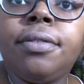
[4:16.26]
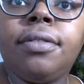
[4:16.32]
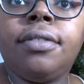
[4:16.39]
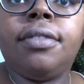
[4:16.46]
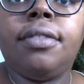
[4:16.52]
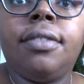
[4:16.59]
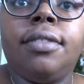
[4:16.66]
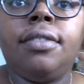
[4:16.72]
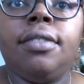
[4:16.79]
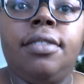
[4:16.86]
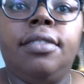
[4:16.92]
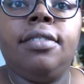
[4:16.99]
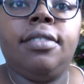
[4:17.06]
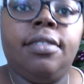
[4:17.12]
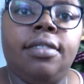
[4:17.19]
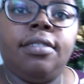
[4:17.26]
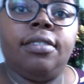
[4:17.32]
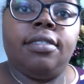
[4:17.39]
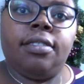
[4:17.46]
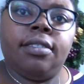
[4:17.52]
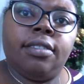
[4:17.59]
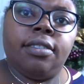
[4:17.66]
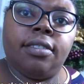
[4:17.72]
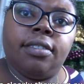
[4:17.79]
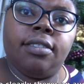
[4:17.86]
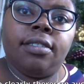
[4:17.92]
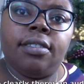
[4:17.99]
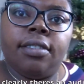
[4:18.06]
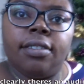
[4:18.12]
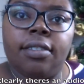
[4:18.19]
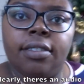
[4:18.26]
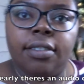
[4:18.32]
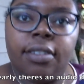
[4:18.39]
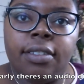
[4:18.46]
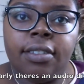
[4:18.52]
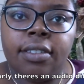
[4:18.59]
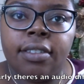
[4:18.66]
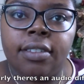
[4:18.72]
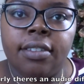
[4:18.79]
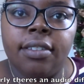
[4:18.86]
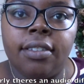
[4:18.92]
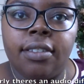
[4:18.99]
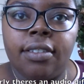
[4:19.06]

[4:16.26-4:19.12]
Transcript: (no one is talking)